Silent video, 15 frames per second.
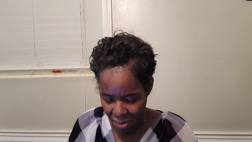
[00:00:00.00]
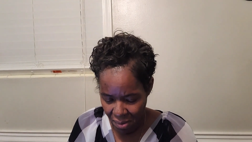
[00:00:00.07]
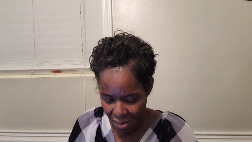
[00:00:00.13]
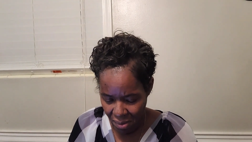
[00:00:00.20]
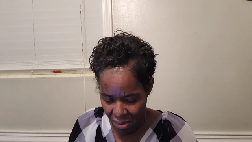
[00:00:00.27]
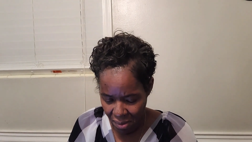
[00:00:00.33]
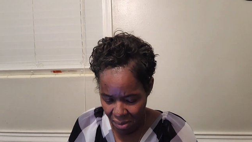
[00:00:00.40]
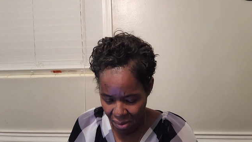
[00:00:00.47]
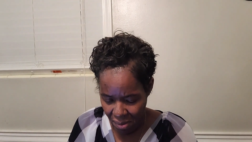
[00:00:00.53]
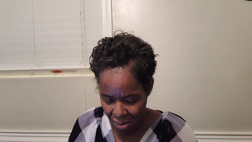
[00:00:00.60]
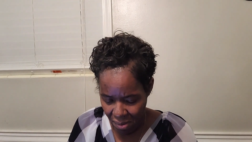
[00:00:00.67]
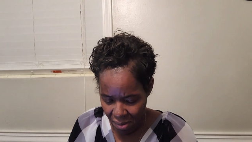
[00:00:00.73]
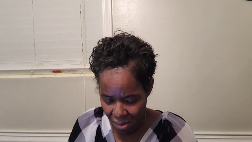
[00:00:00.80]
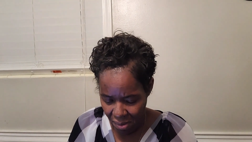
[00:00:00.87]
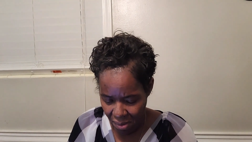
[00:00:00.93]

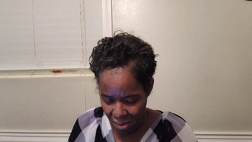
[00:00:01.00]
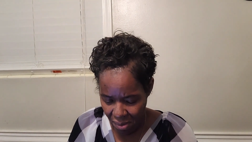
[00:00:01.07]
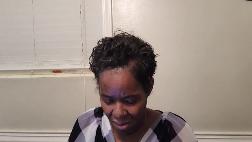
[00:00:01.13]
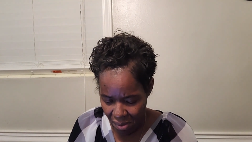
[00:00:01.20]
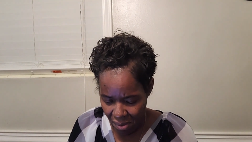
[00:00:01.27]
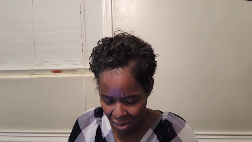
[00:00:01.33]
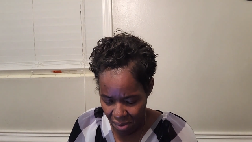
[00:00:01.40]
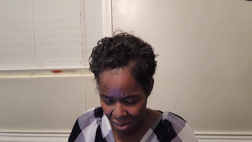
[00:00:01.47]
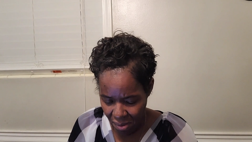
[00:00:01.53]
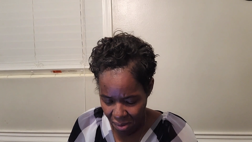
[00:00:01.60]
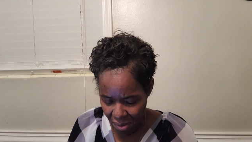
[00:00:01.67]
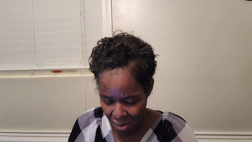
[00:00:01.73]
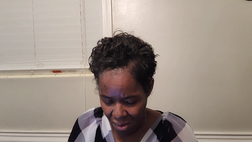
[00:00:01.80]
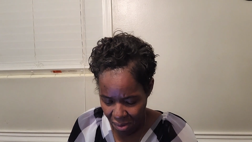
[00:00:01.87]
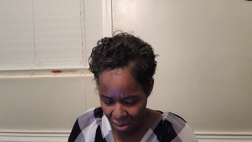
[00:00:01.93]

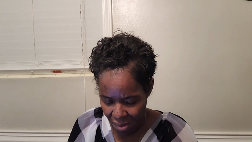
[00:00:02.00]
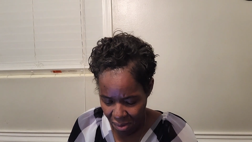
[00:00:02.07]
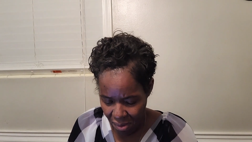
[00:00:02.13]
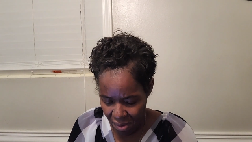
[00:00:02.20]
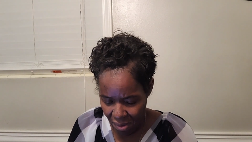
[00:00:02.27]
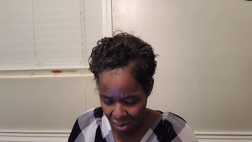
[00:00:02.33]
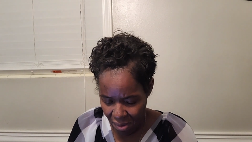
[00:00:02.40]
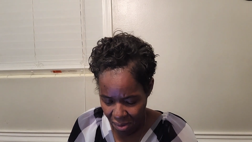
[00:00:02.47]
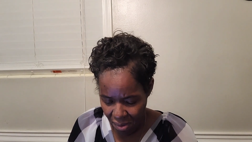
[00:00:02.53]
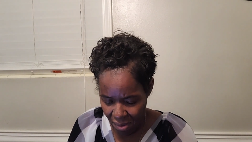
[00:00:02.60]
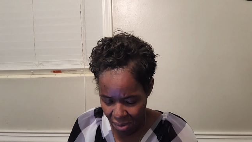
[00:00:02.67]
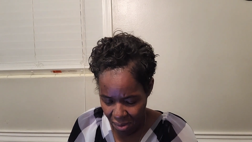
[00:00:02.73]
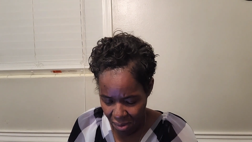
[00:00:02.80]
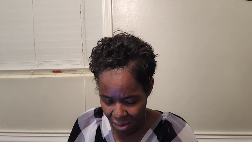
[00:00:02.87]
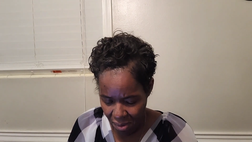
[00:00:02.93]

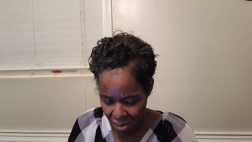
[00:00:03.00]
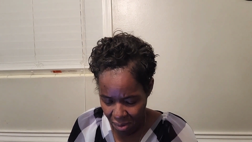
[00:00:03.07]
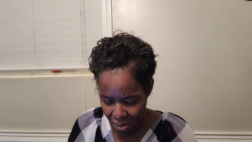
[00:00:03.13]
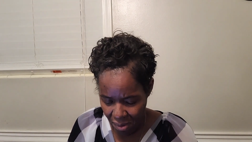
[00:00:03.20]
Nobody speaks.